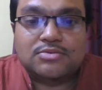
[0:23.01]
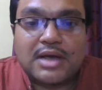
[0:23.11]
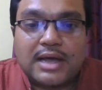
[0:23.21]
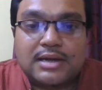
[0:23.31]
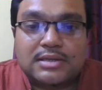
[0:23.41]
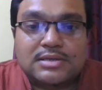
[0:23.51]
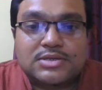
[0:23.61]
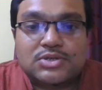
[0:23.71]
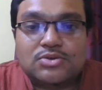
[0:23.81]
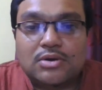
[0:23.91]
to
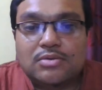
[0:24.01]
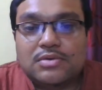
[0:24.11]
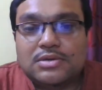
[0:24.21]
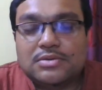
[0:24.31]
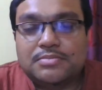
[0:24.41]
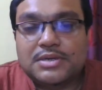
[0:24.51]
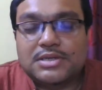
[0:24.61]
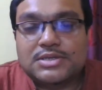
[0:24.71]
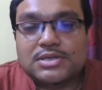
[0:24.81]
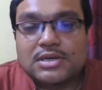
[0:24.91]
another stalwart of
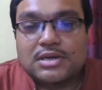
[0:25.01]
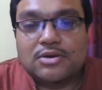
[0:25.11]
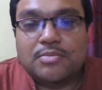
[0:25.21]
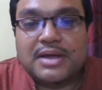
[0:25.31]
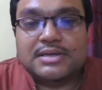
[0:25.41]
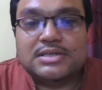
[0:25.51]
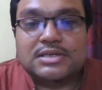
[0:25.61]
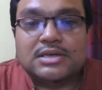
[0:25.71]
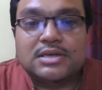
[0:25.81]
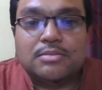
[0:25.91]
British
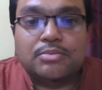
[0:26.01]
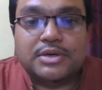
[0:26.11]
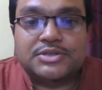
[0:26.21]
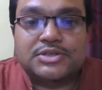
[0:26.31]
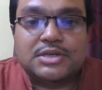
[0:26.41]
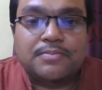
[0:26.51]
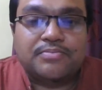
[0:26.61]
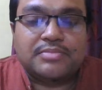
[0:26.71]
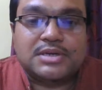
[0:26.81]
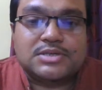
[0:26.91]
Romantic poetry,
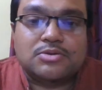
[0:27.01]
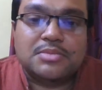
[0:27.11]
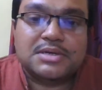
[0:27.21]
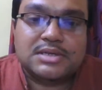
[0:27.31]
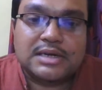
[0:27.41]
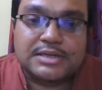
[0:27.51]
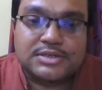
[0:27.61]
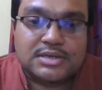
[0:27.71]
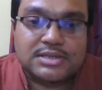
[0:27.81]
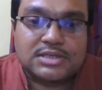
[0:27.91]
British Romantic
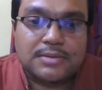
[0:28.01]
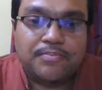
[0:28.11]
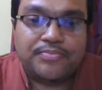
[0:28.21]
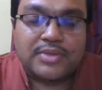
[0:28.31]
literature,